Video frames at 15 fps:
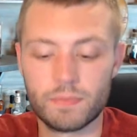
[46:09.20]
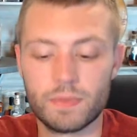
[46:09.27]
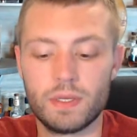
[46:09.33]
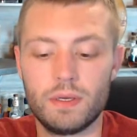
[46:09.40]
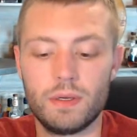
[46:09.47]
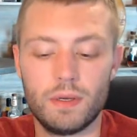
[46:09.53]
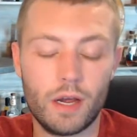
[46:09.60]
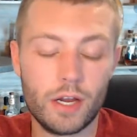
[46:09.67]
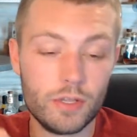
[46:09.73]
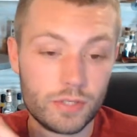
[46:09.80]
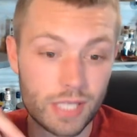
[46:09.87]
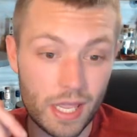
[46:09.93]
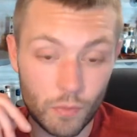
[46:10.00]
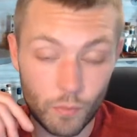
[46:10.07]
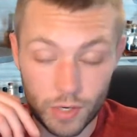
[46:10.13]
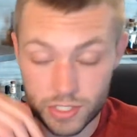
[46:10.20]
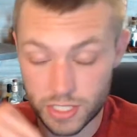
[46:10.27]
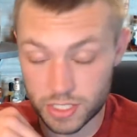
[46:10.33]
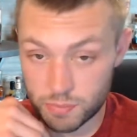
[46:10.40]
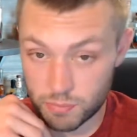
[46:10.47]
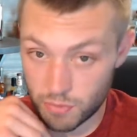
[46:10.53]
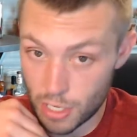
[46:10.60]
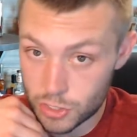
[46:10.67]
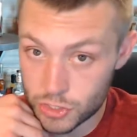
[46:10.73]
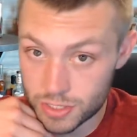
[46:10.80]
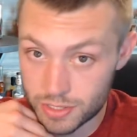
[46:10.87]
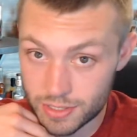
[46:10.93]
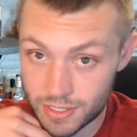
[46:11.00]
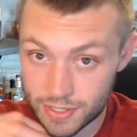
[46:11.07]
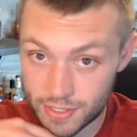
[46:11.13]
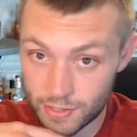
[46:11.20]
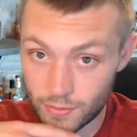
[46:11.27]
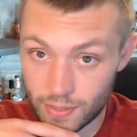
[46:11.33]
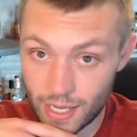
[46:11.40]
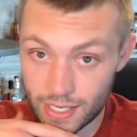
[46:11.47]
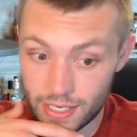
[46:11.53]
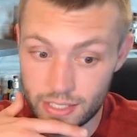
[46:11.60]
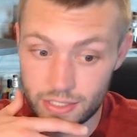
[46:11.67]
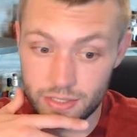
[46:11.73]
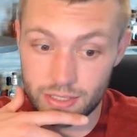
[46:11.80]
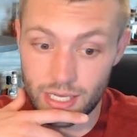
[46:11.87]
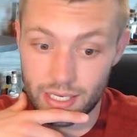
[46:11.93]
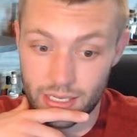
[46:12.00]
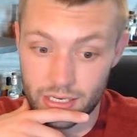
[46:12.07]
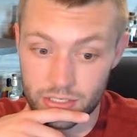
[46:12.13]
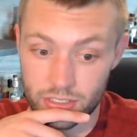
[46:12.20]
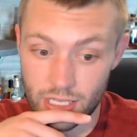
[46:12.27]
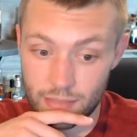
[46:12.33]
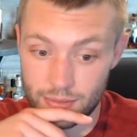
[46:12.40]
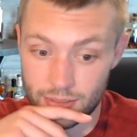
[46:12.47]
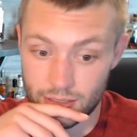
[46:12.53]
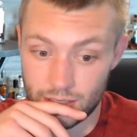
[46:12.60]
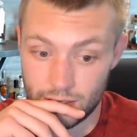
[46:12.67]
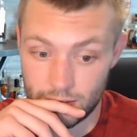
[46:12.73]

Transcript: Are you saying which expression is going to go non-age statement?